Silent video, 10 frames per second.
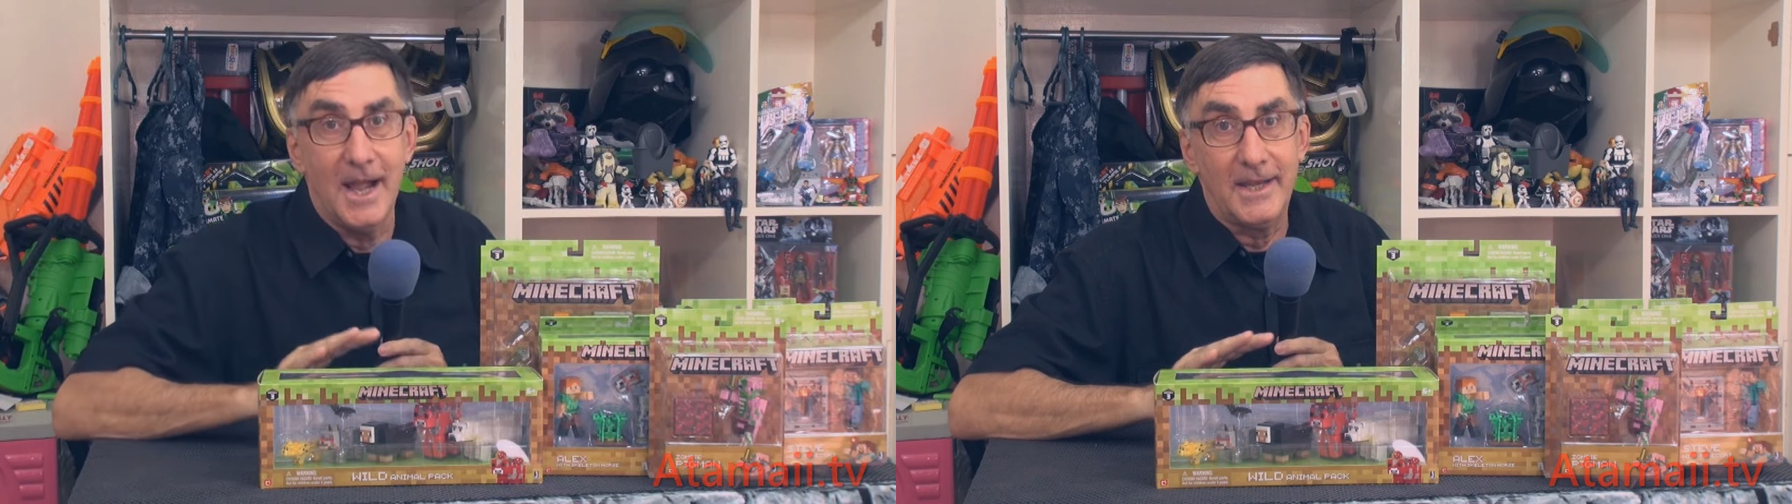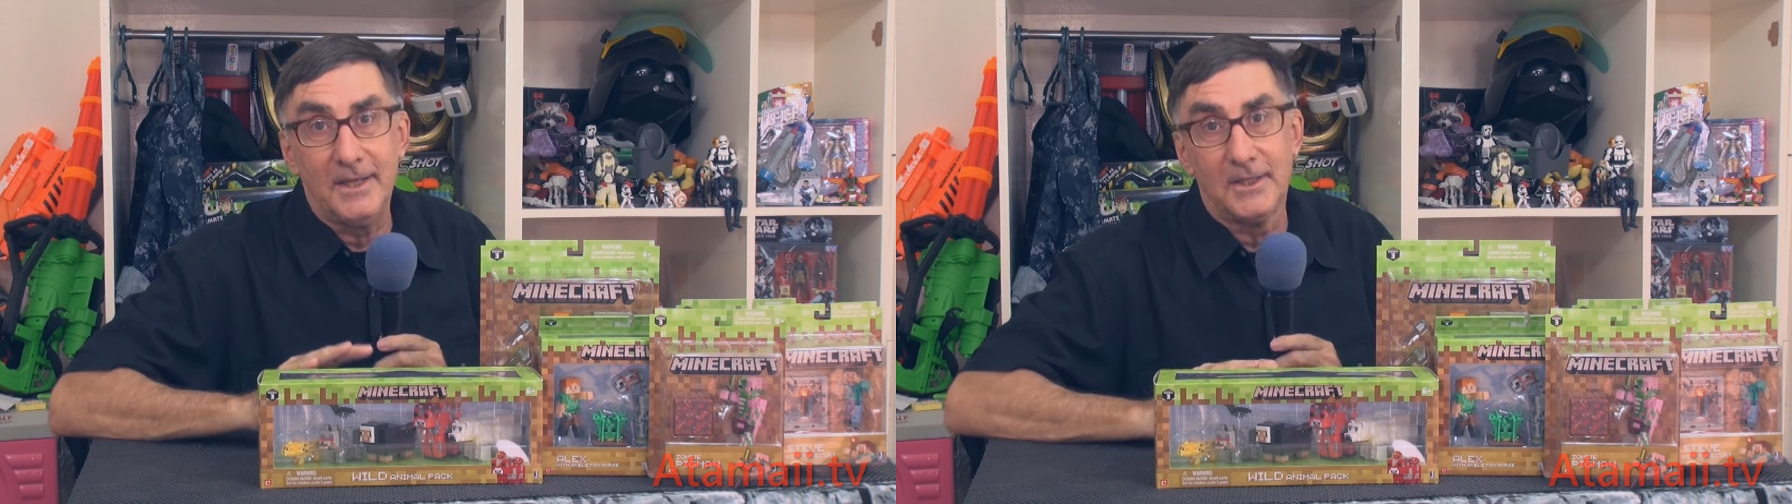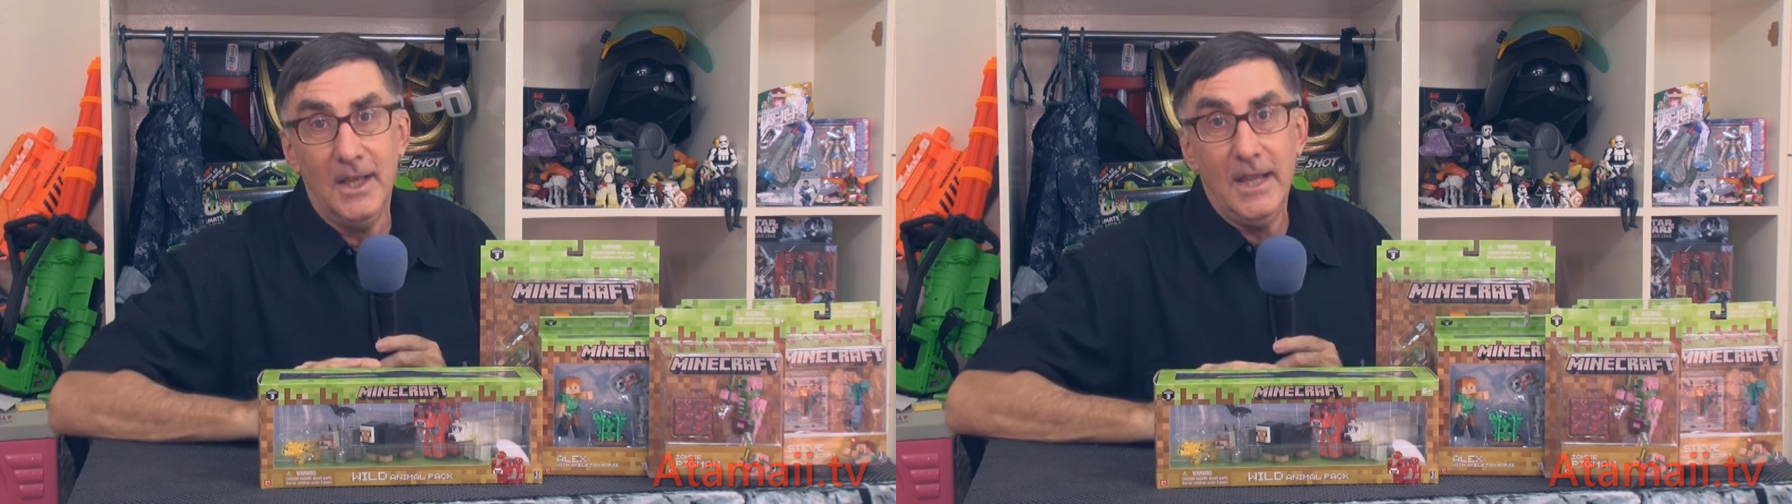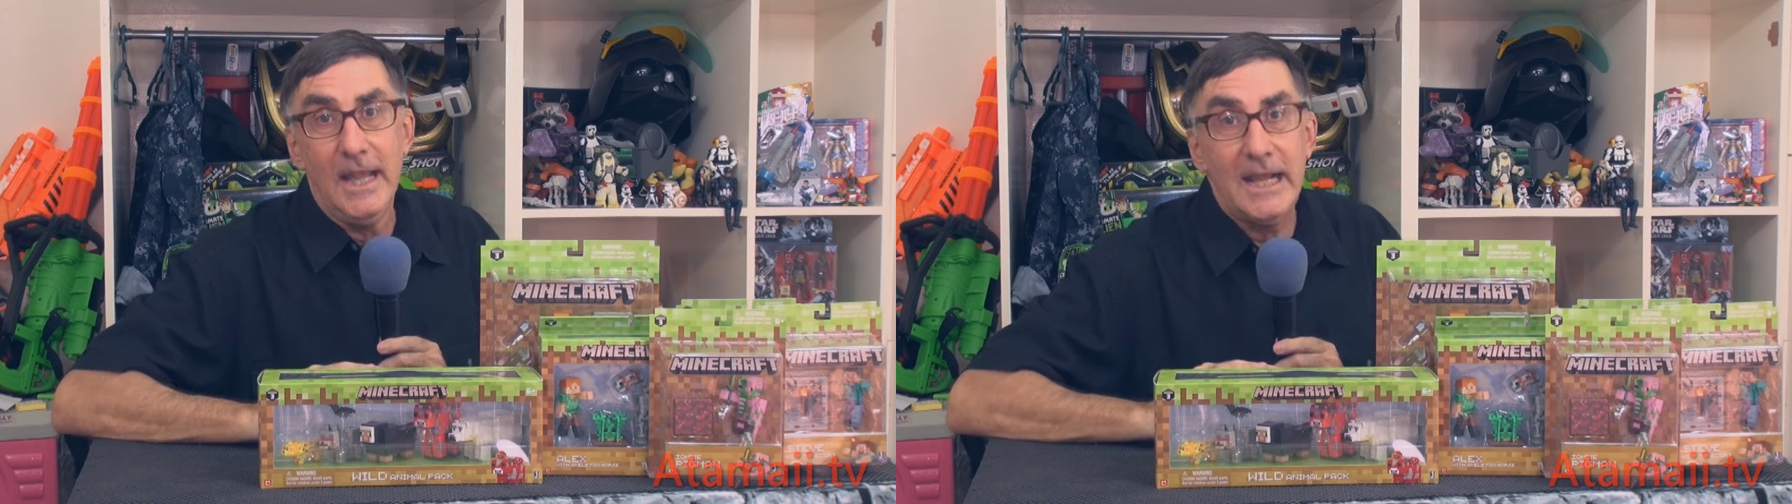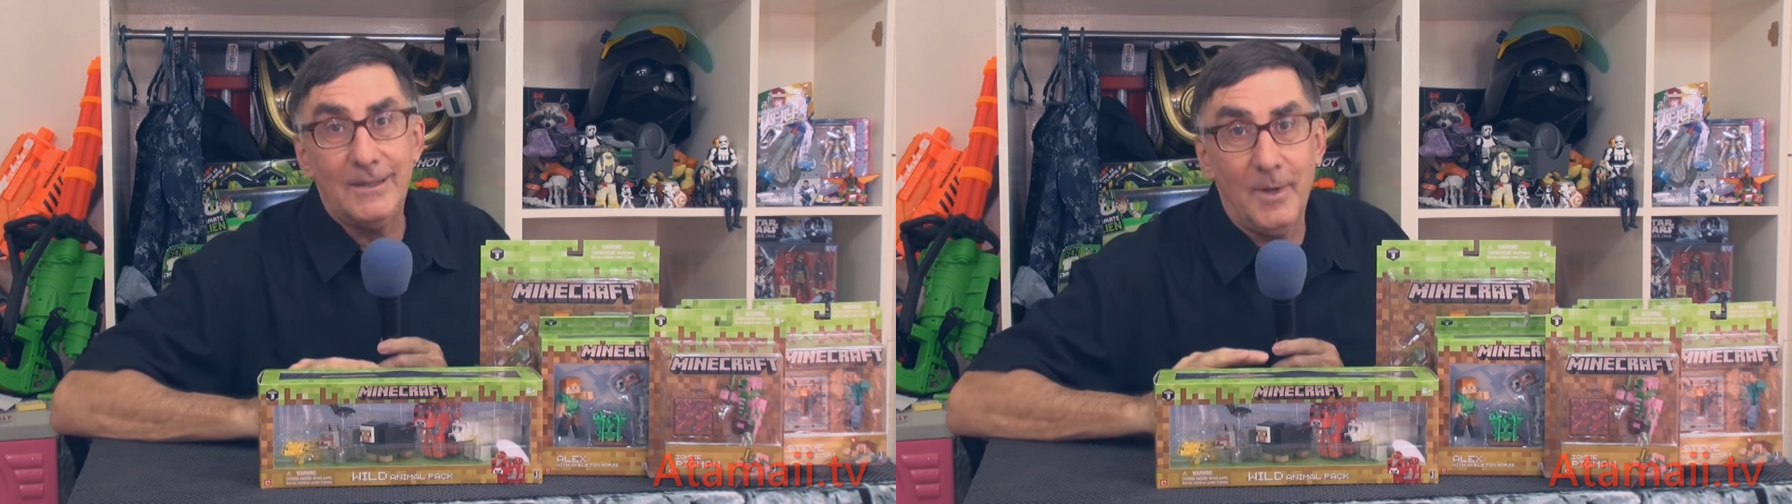I guess
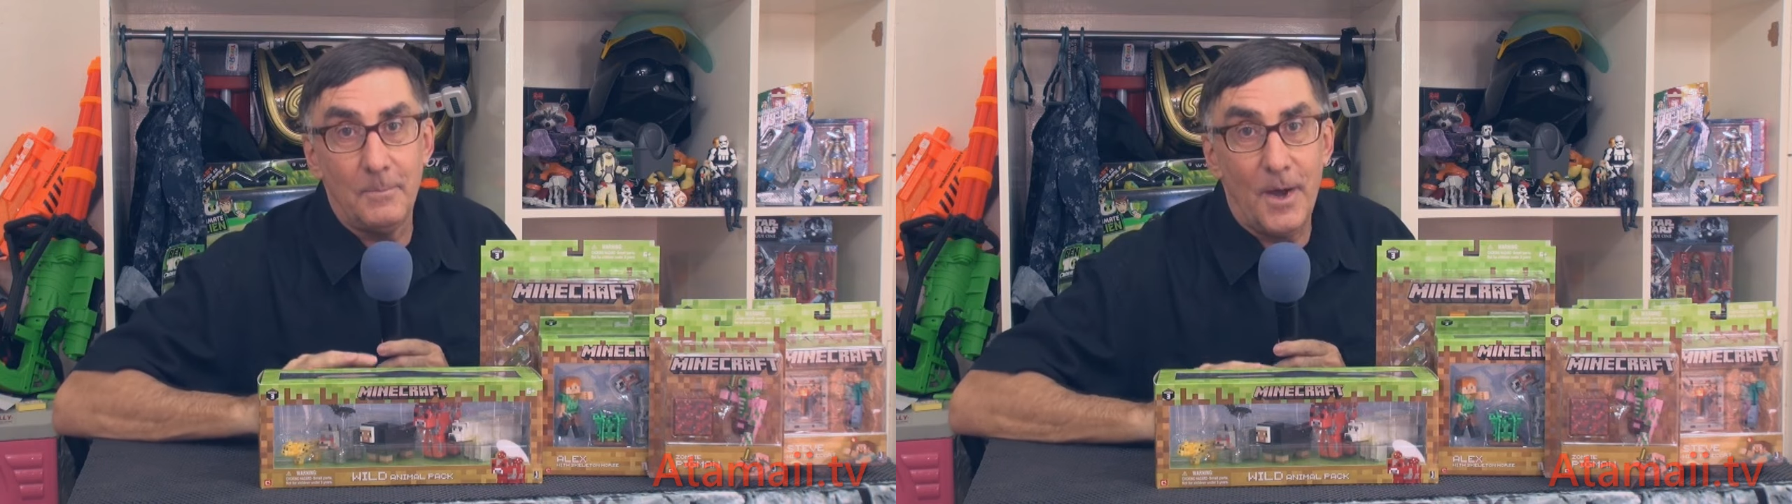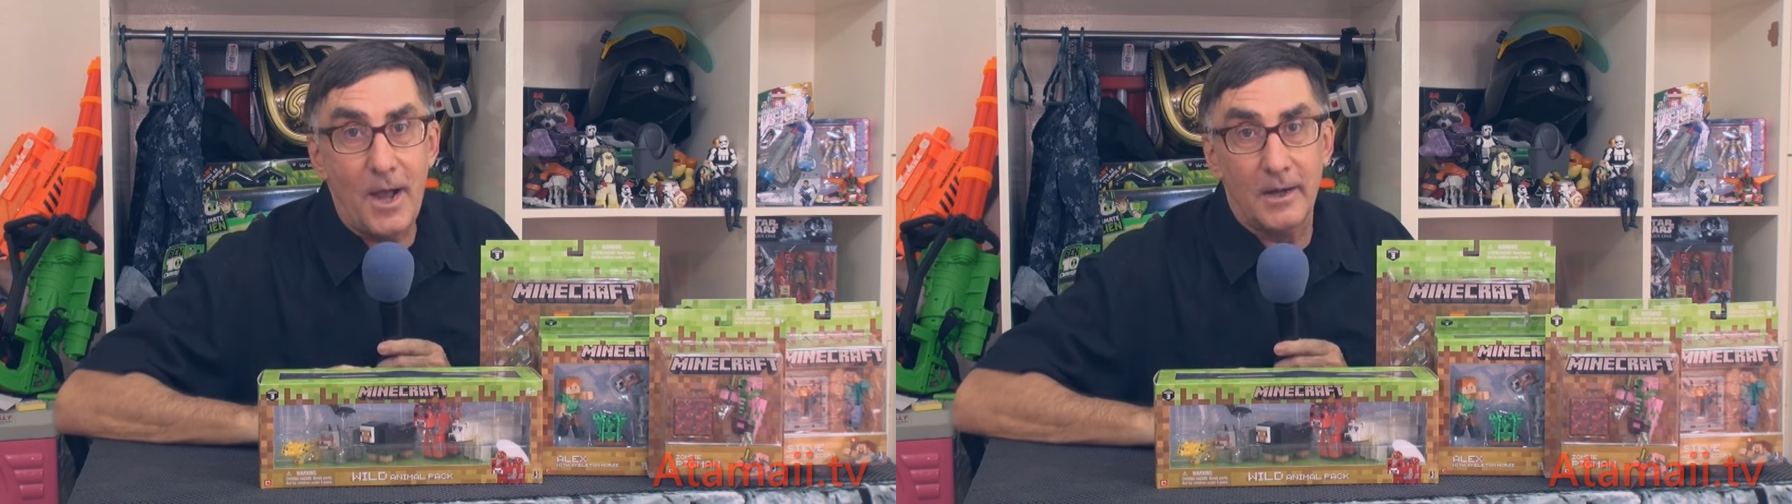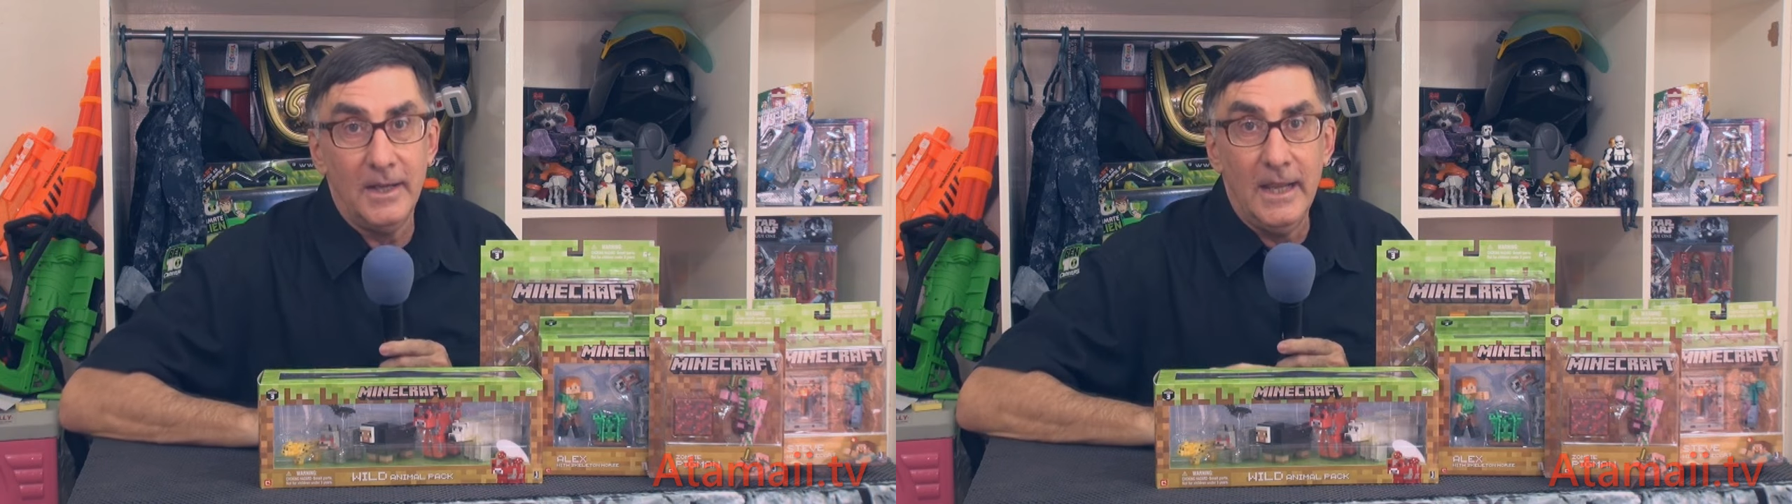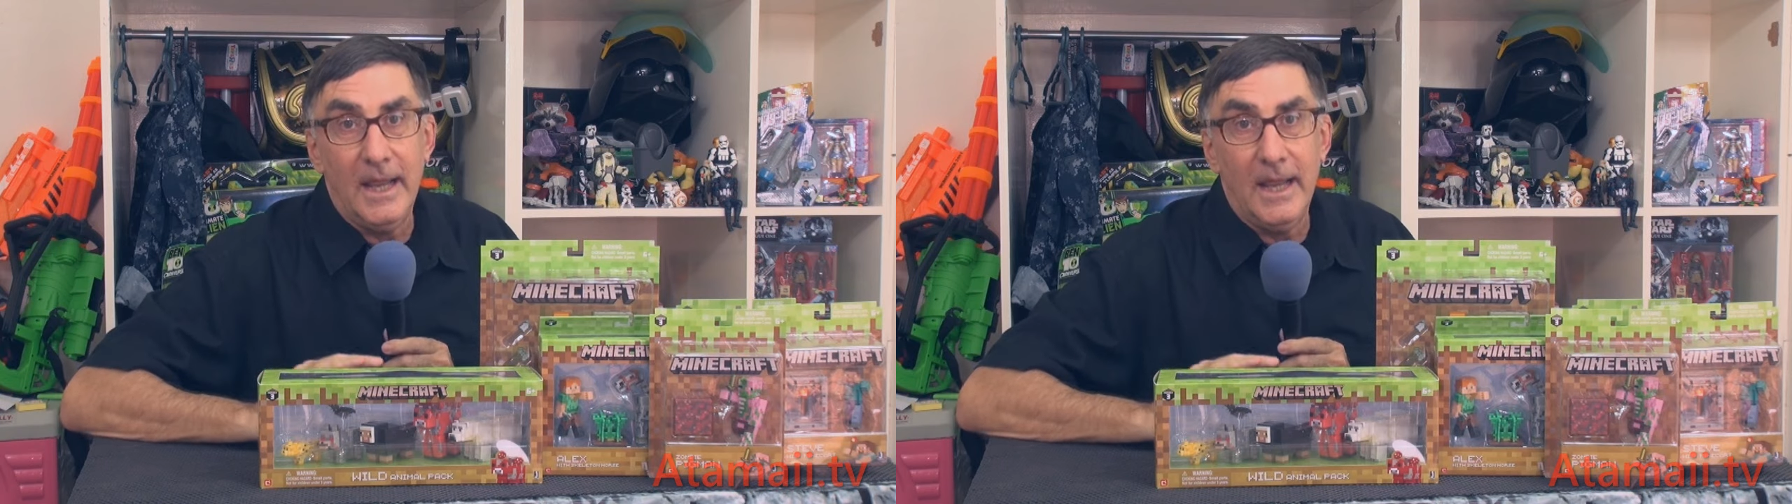he could be bought.